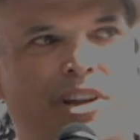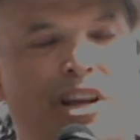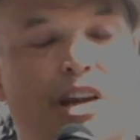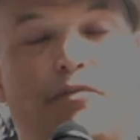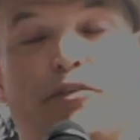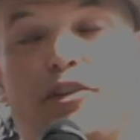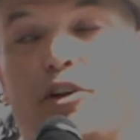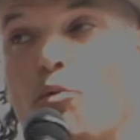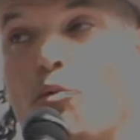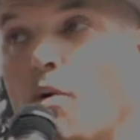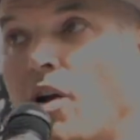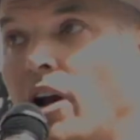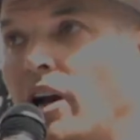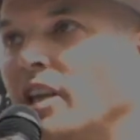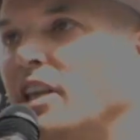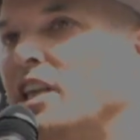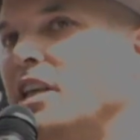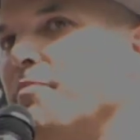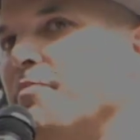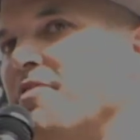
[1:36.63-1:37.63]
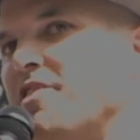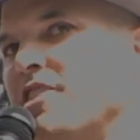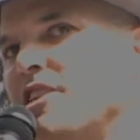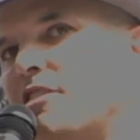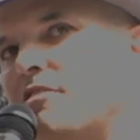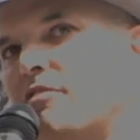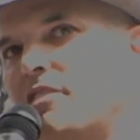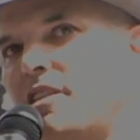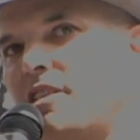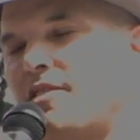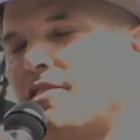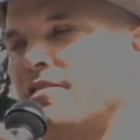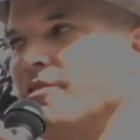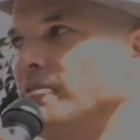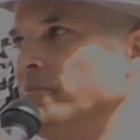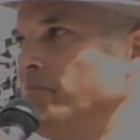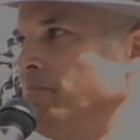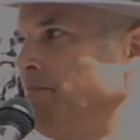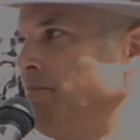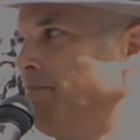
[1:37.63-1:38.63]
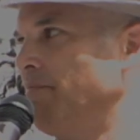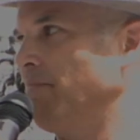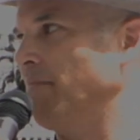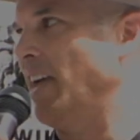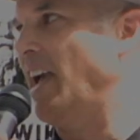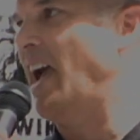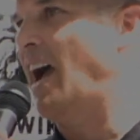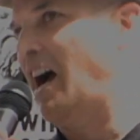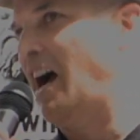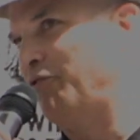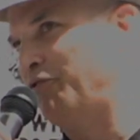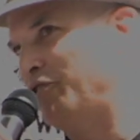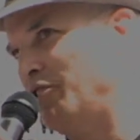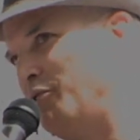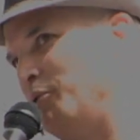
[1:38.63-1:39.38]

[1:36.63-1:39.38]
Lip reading: If they want to keep secrets, they have to